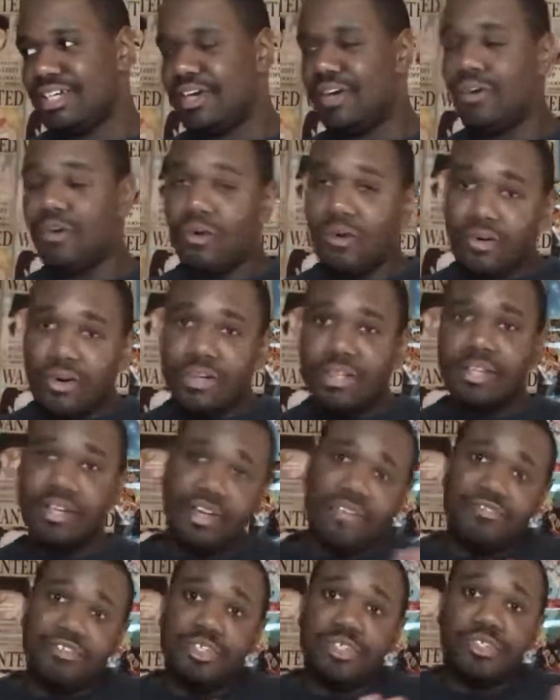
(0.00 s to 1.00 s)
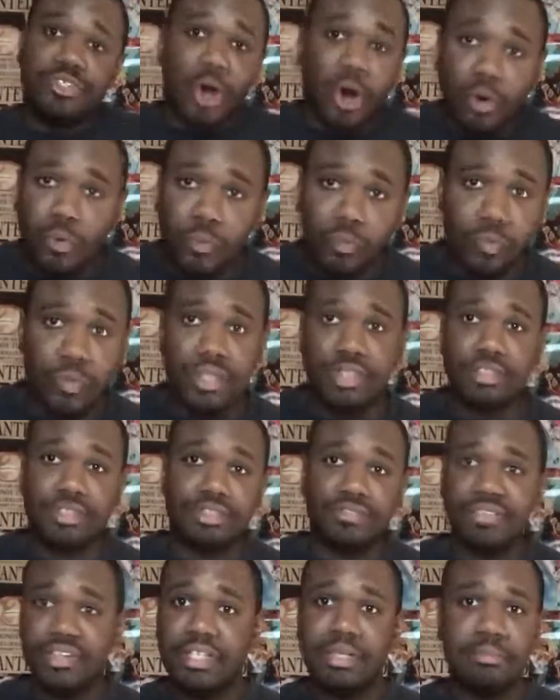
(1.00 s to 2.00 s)
Or if you don't want to
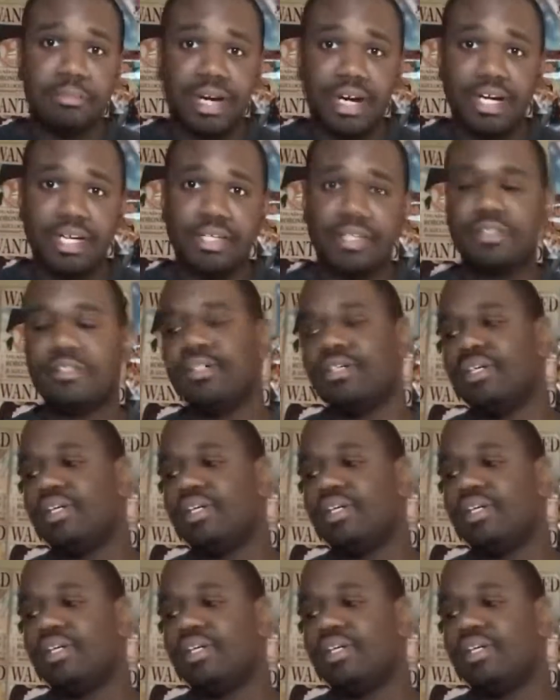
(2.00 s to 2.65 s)
read the manga,